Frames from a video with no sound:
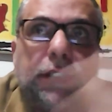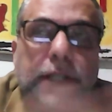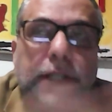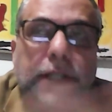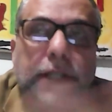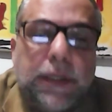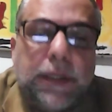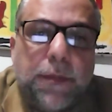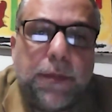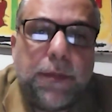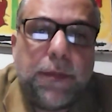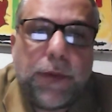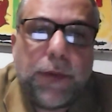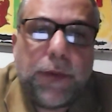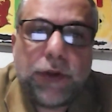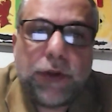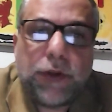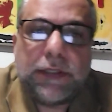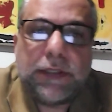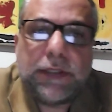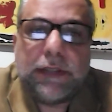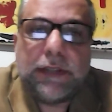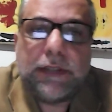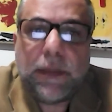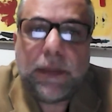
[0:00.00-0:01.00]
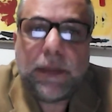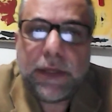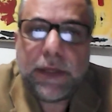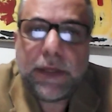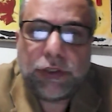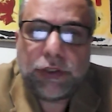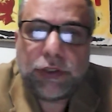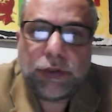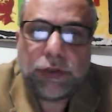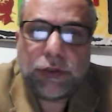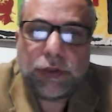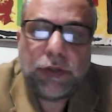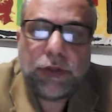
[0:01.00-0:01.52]
important
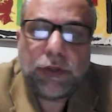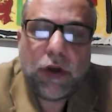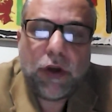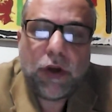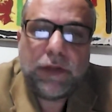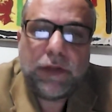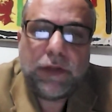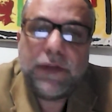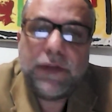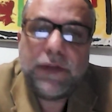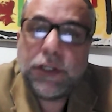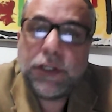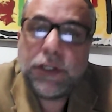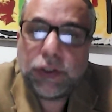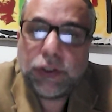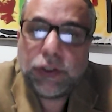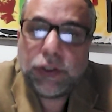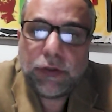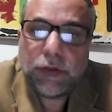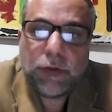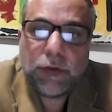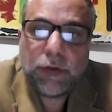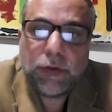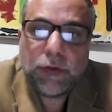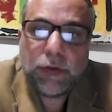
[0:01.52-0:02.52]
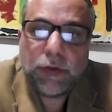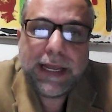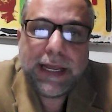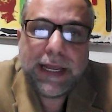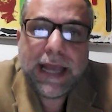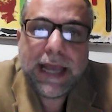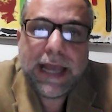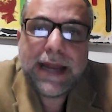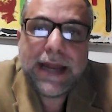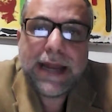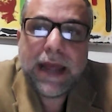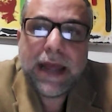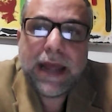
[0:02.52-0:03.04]
dimension of the vision, we
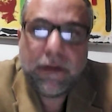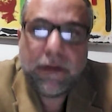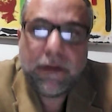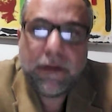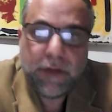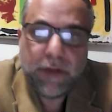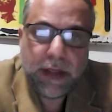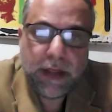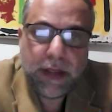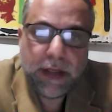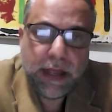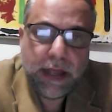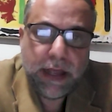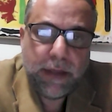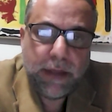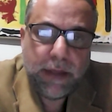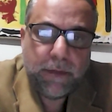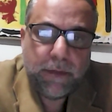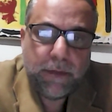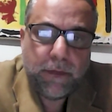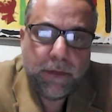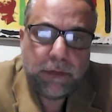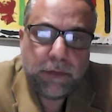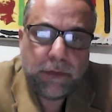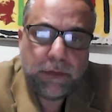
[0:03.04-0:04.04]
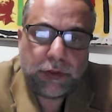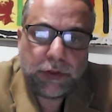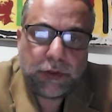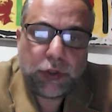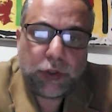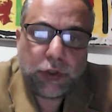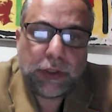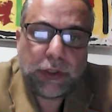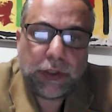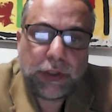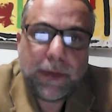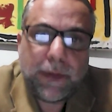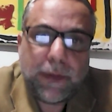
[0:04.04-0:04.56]
can have a
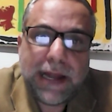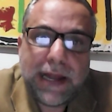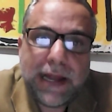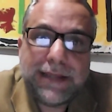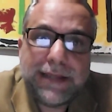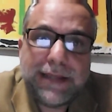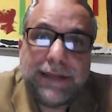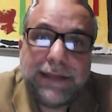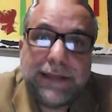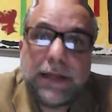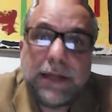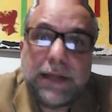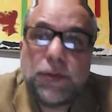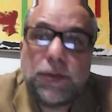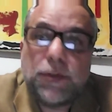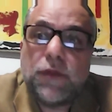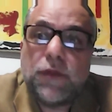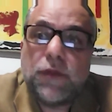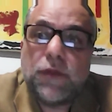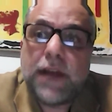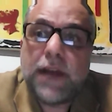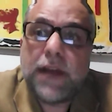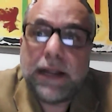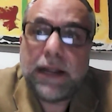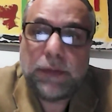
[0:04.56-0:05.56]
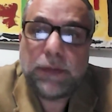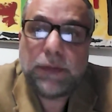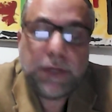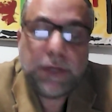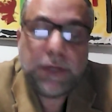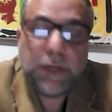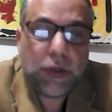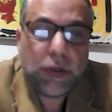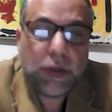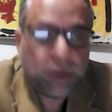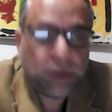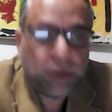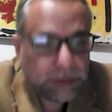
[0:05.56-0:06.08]
social balance in terms of right,
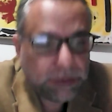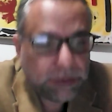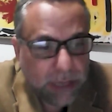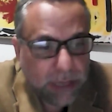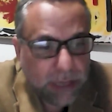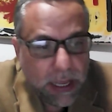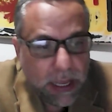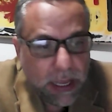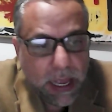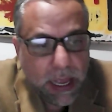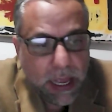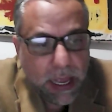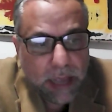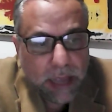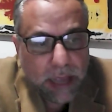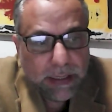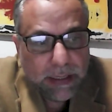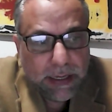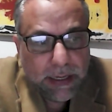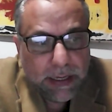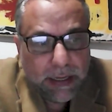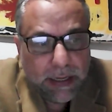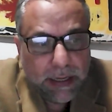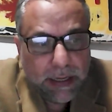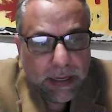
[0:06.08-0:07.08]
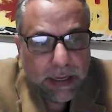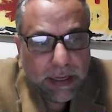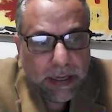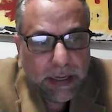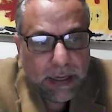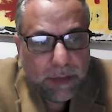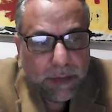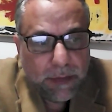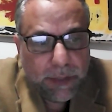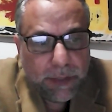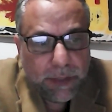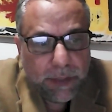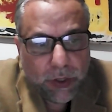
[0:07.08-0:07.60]
because
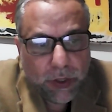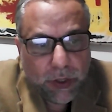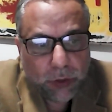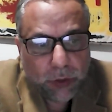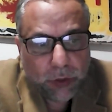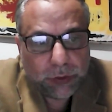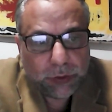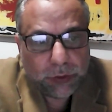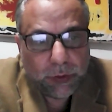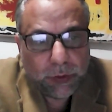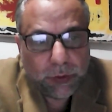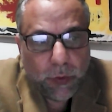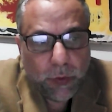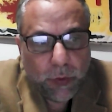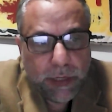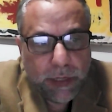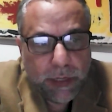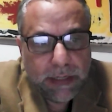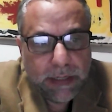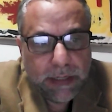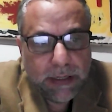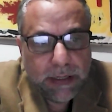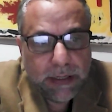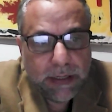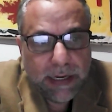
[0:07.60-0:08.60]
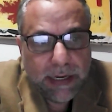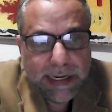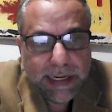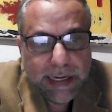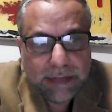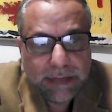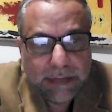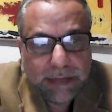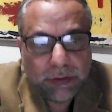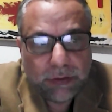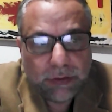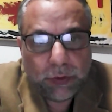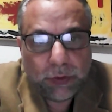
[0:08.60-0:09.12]
we
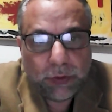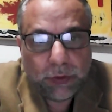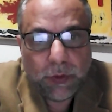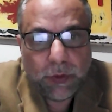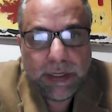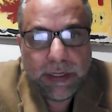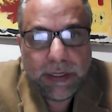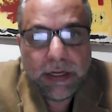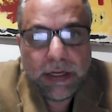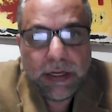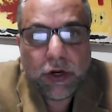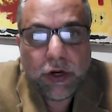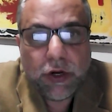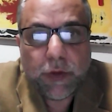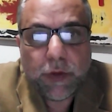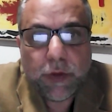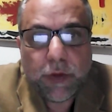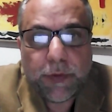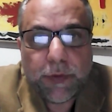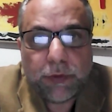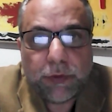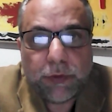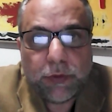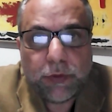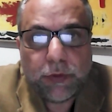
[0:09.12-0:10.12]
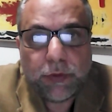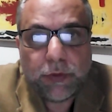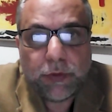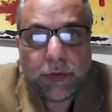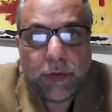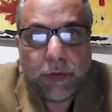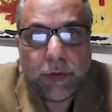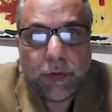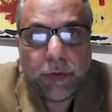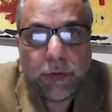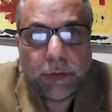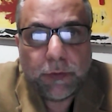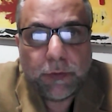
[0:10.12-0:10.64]
need to
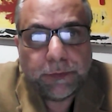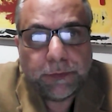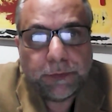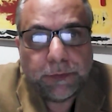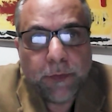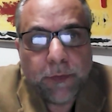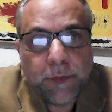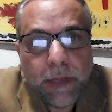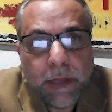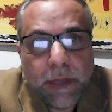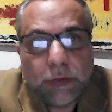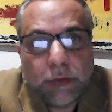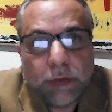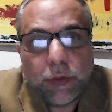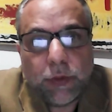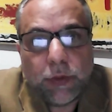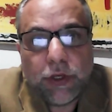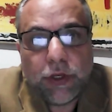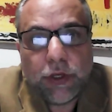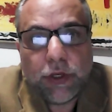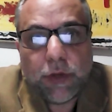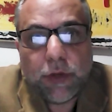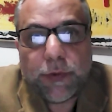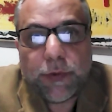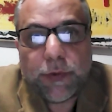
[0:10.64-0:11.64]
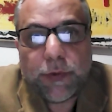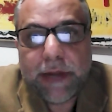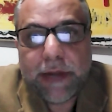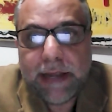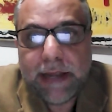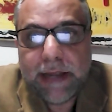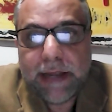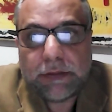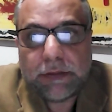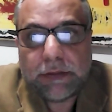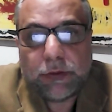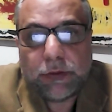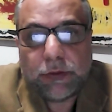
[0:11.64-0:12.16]

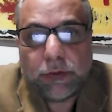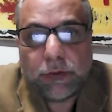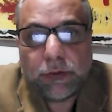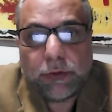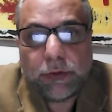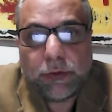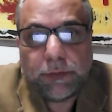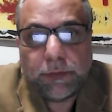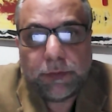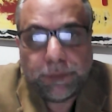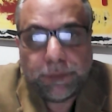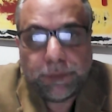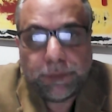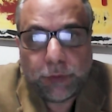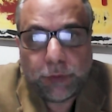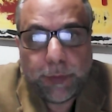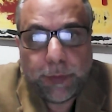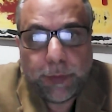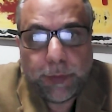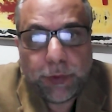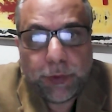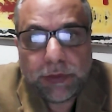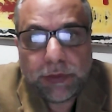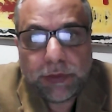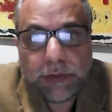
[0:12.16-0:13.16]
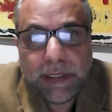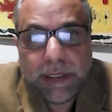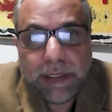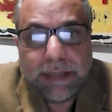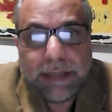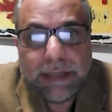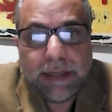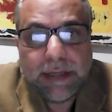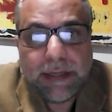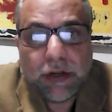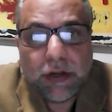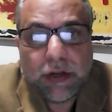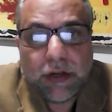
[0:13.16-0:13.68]
incorporate to put in
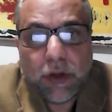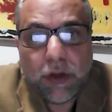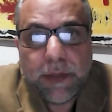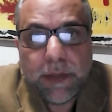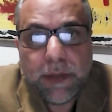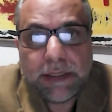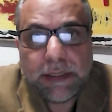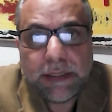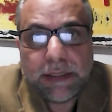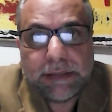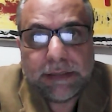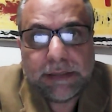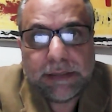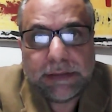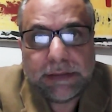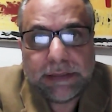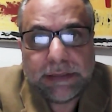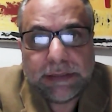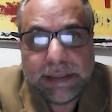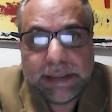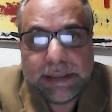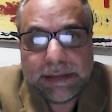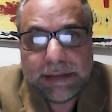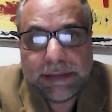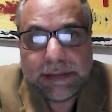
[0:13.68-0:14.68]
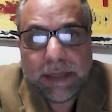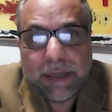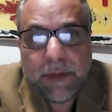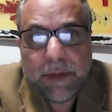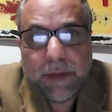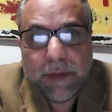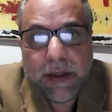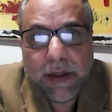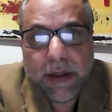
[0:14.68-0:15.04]
the economic system